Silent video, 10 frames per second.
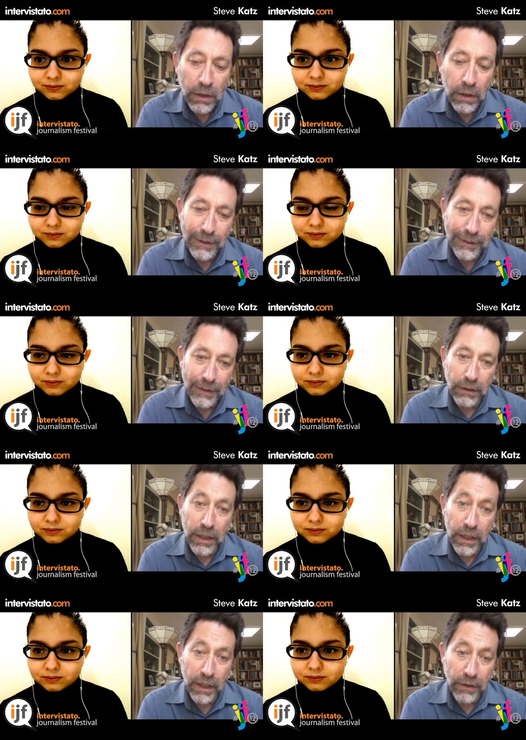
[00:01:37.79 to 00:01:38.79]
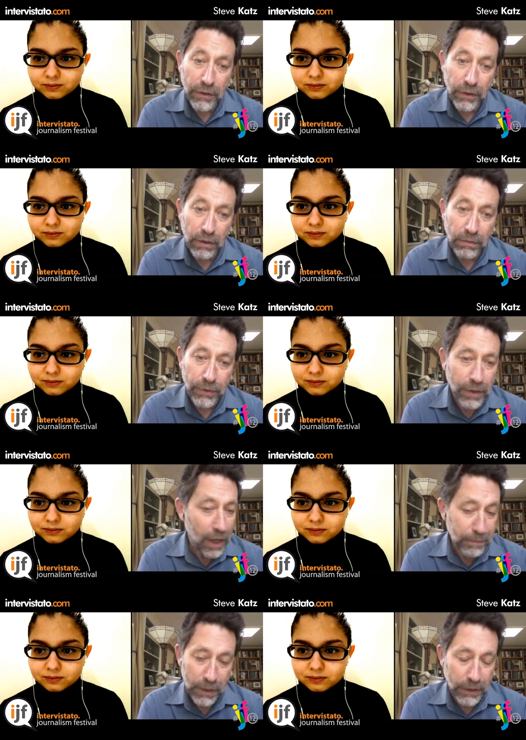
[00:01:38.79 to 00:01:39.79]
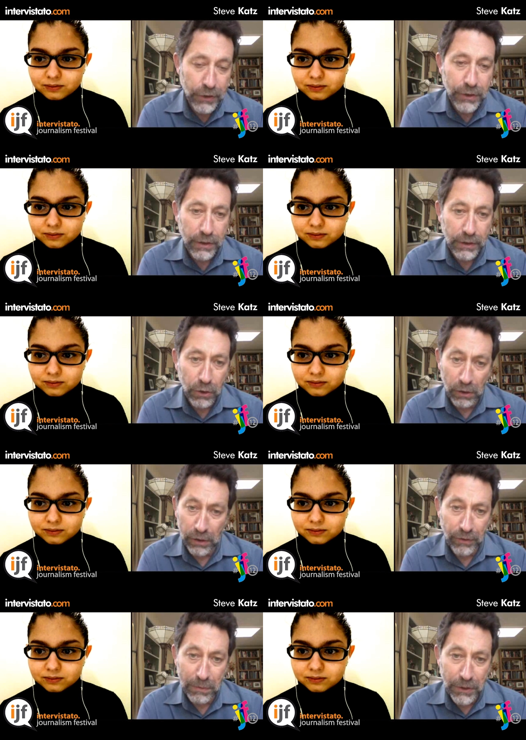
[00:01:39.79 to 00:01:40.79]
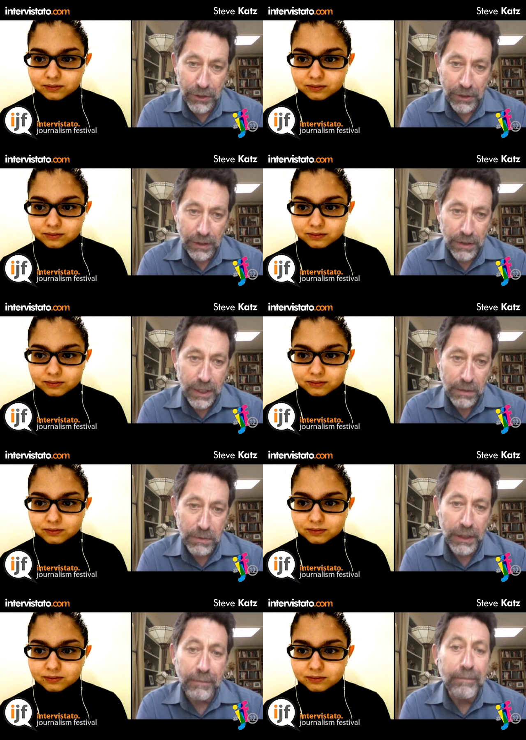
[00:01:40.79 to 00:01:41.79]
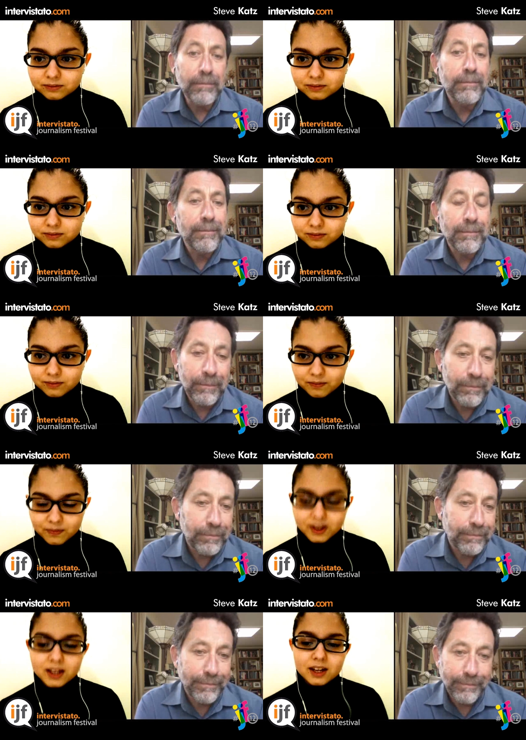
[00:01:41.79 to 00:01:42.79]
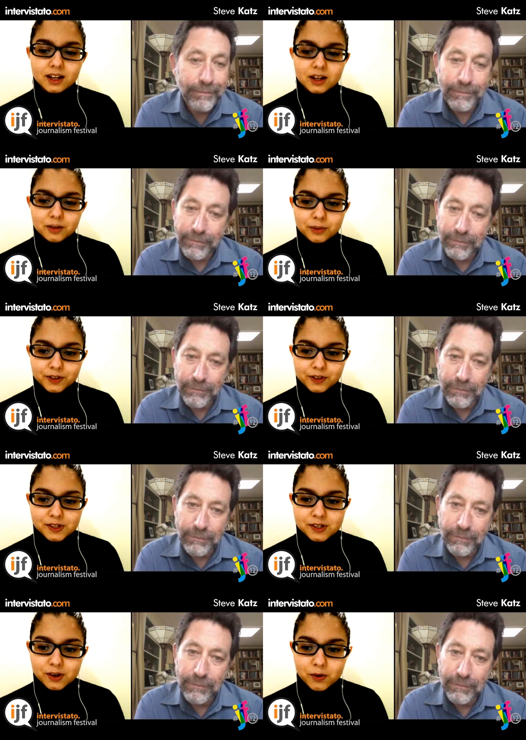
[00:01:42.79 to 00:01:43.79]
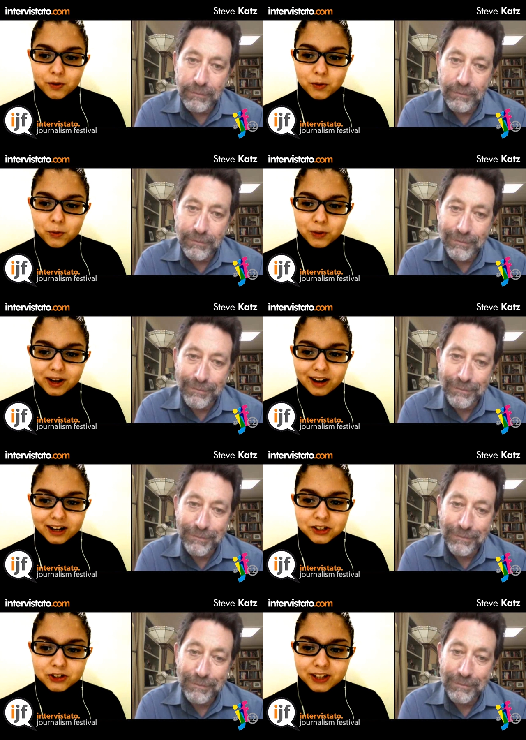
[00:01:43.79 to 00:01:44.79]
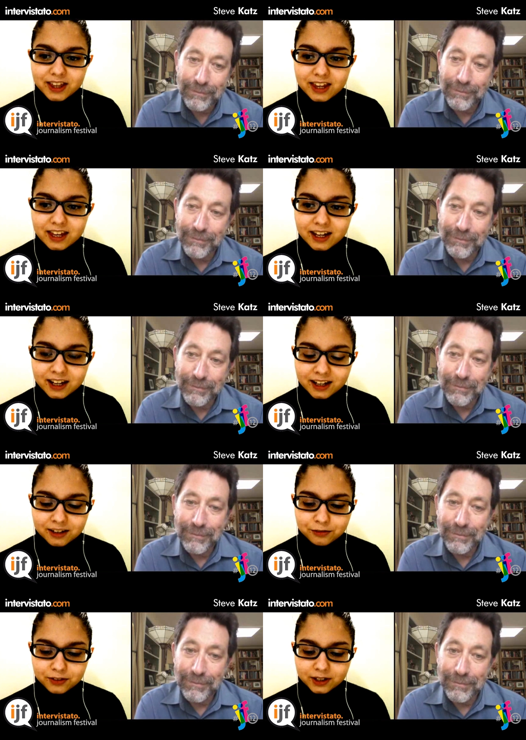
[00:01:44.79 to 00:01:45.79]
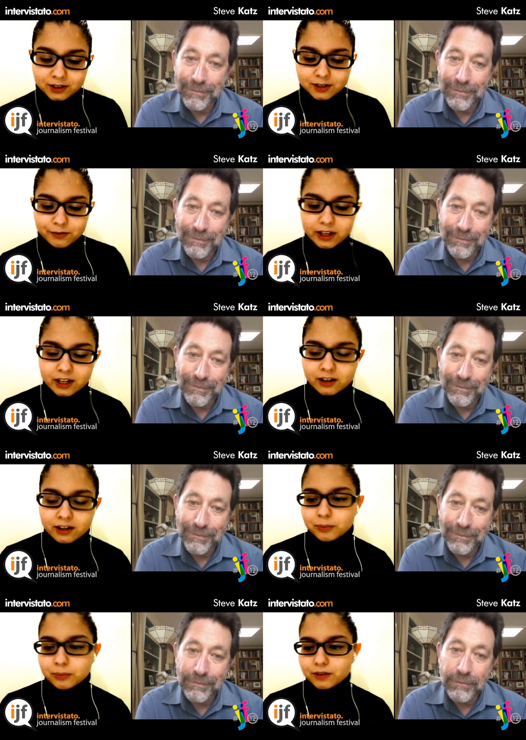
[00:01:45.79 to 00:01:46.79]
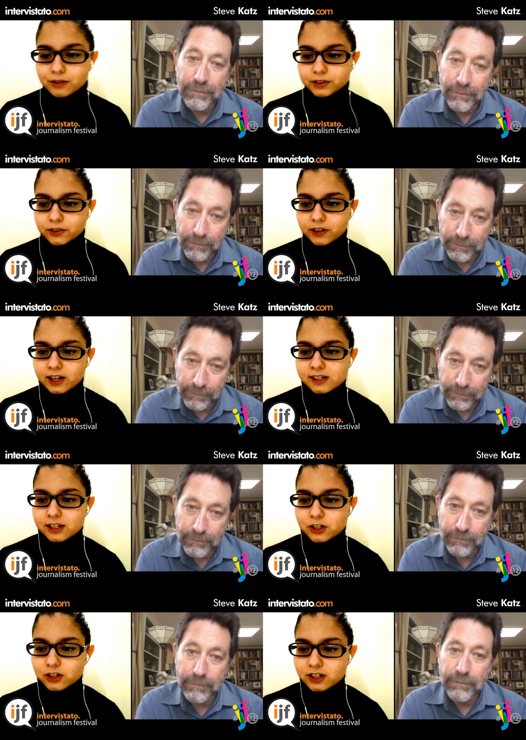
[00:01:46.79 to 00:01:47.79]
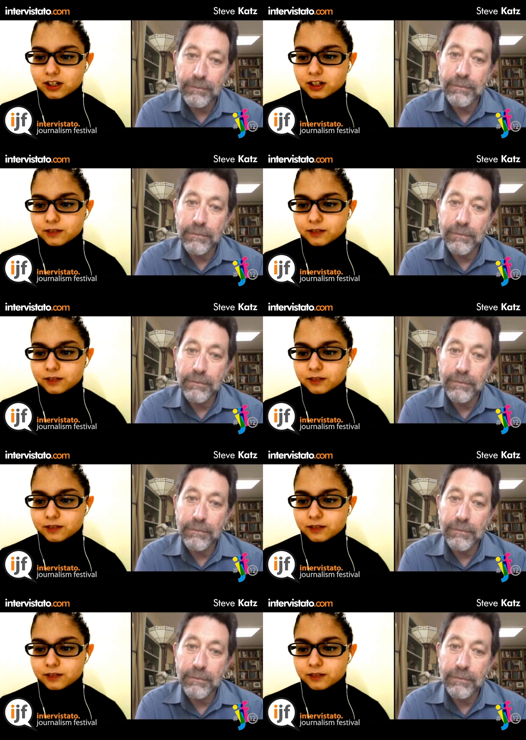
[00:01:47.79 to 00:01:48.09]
Speaker 1: uh, and top notch uh, journalism agenda at the same time.
Speaker 2: Perfect. So, what are actually the fields of the nonprofit organization?